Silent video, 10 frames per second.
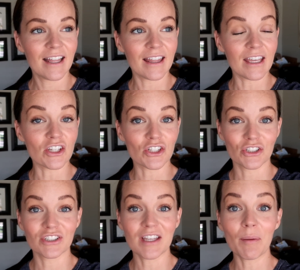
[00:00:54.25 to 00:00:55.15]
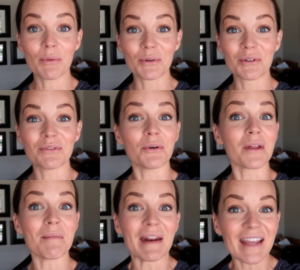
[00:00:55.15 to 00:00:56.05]
the insurance came through for
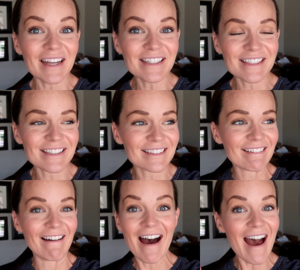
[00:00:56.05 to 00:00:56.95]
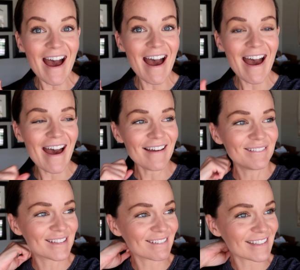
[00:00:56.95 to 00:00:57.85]
the medications.
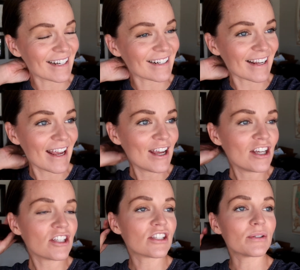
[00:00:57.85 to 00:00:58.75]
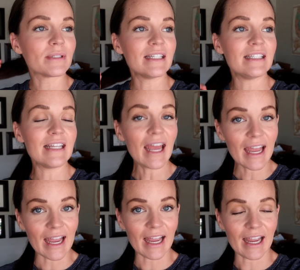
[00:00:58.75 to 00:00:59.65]
I'm so excited. So
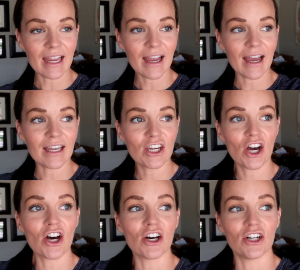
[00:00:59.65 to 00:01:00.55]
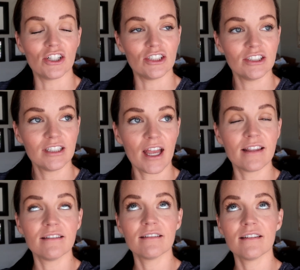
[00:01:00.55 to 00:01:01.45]
today I called,
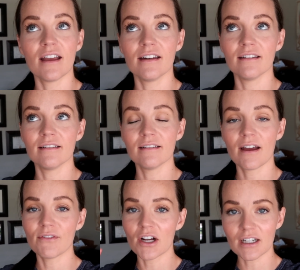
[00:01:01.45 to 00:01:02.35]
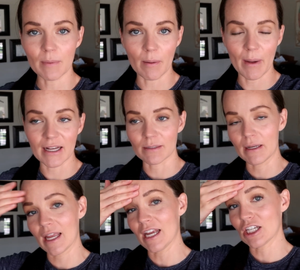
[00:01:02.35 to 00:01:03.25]
and I've talked about past
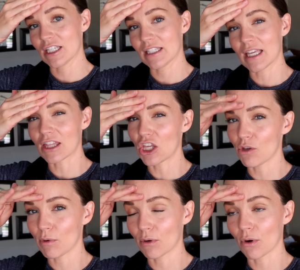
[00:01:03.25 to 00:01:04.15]
medications like the human